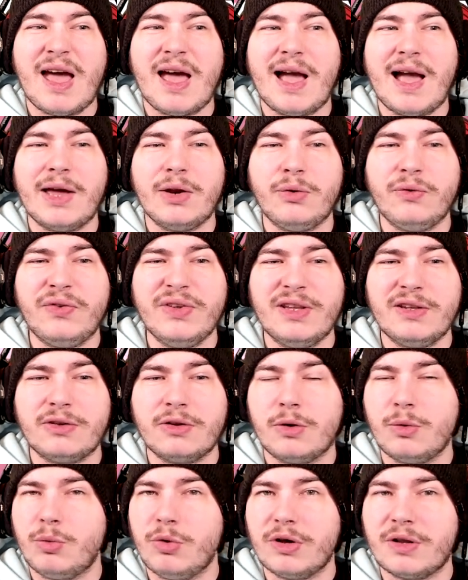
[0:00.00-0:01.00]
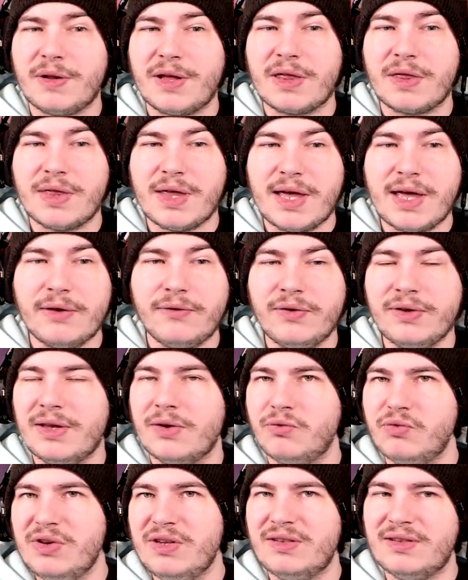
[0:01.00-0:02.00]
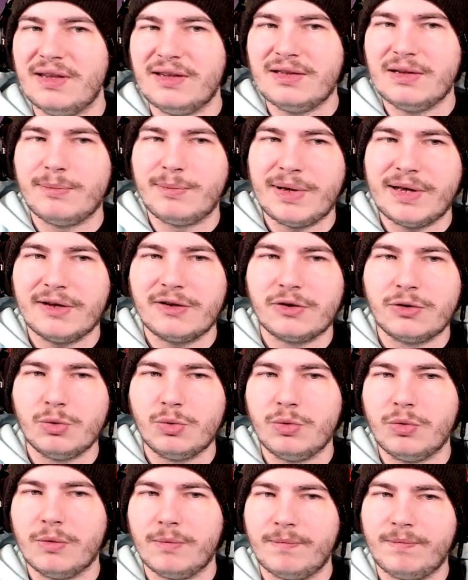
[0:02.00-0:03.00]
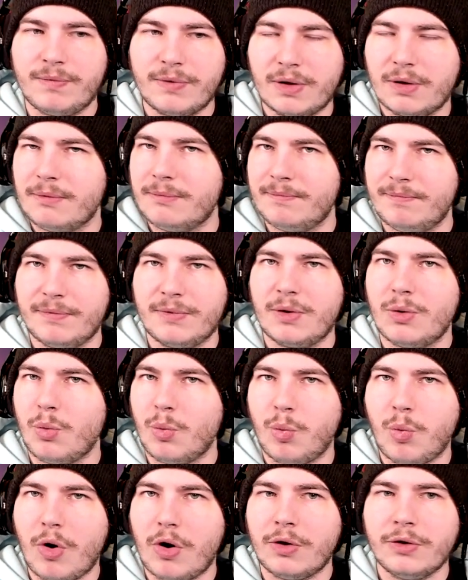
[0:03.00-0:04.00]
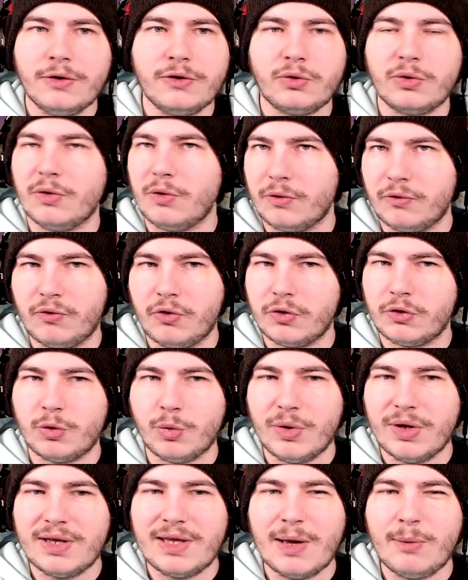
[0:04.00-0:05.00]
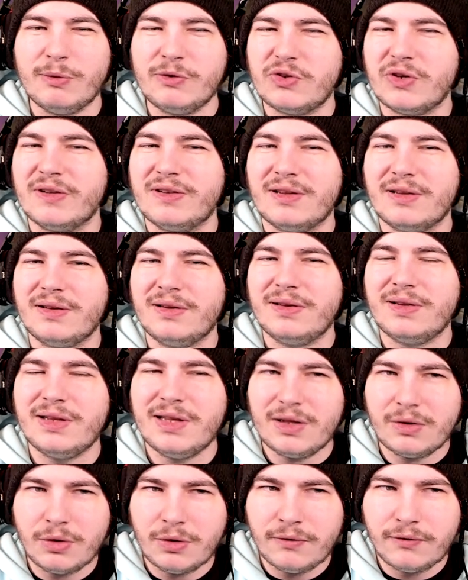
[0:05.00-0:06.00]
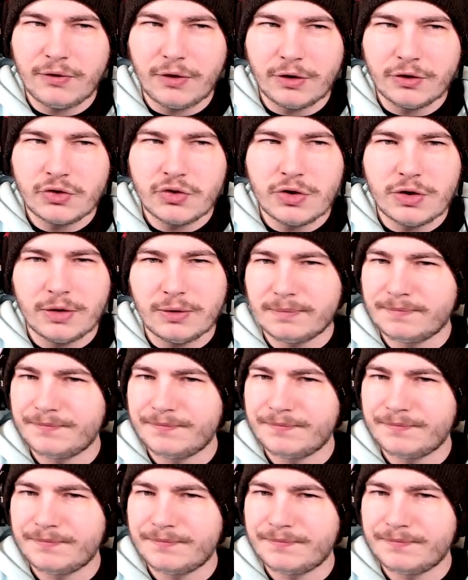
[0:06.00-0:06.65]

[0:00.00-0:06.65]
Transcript: I don't think it's going to work like that. I think it resets it back to 1, so it'll just do it again, which is a little unfortunate.